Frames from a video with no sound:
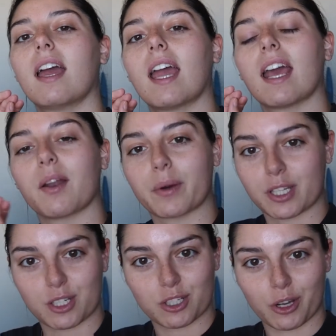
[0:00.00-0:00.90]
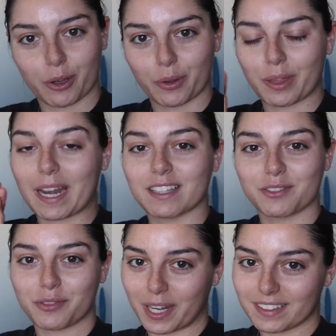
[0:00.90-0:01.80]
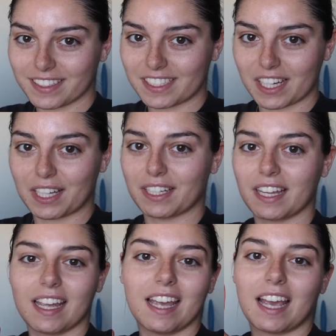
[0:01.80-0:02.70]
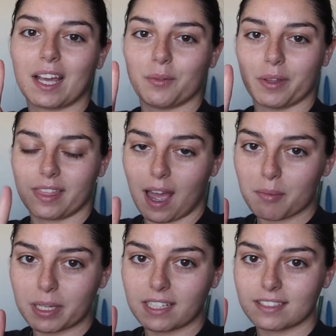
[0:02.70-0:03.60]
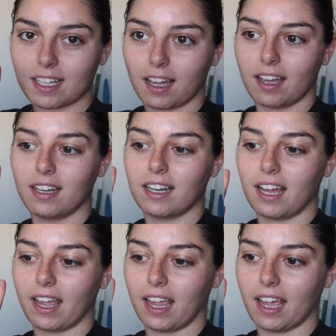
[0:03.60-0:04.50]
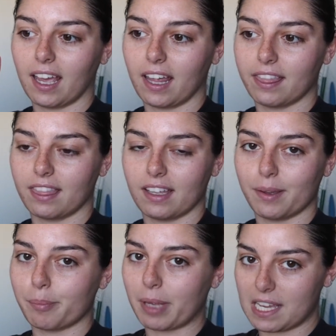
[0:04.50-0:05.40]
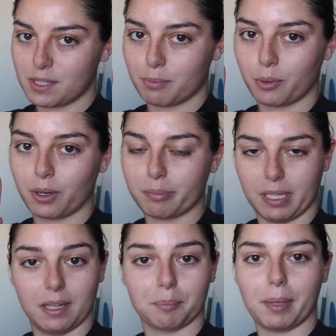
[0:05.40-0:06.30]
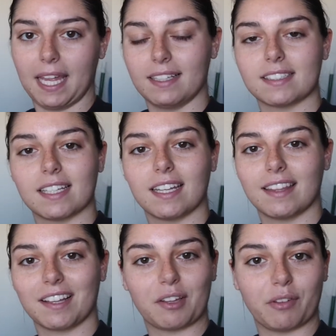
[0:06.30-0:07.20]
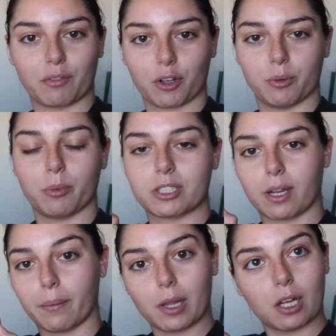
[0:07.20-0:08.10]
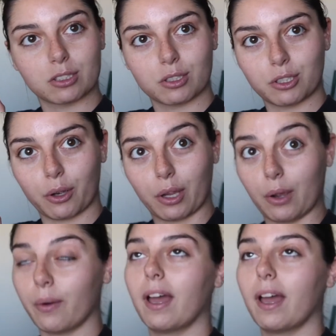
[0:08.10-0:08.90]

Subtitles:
and I wanted to show you that it's finally done. And with that being done and the baseboard being painted in the living room, which I will also show you,